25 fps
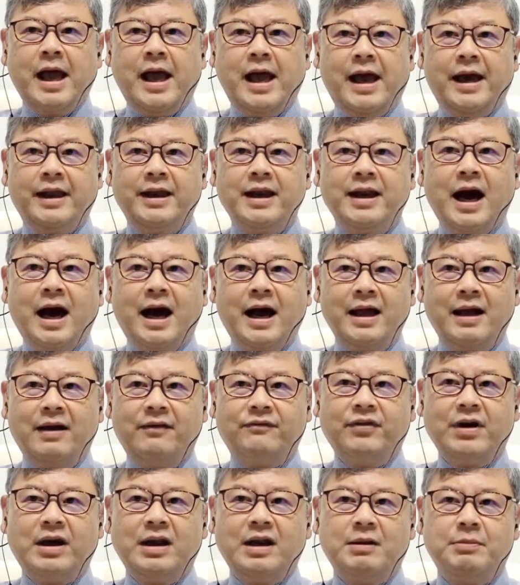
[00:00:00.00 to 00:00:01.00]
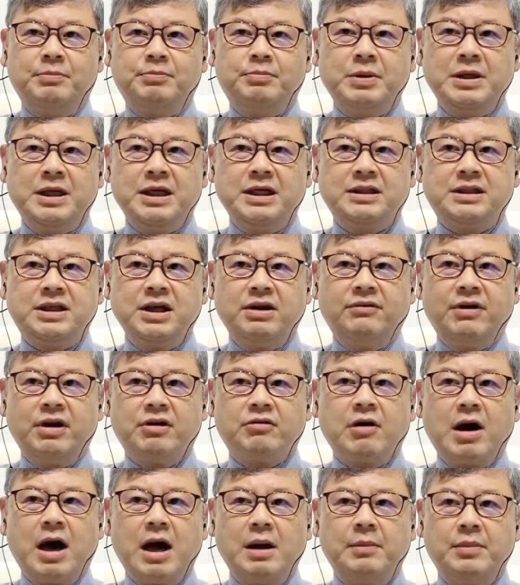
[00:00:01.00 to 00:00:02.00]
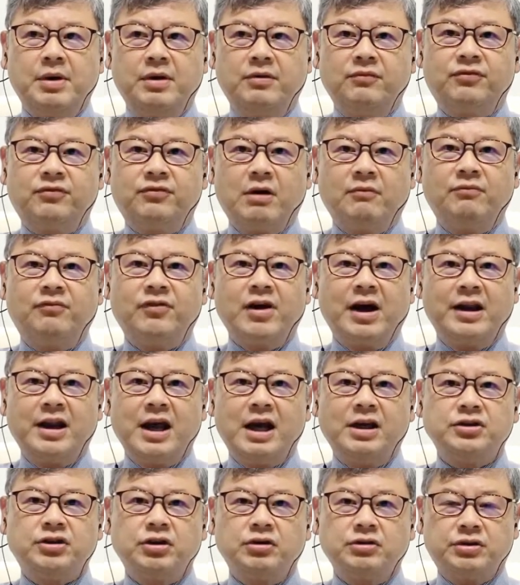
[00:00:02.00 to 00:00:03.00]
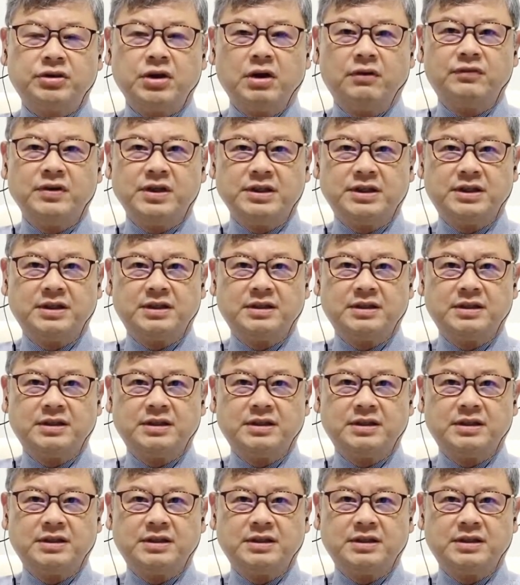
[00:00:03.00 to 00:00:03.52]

and high availability requirement from financial service.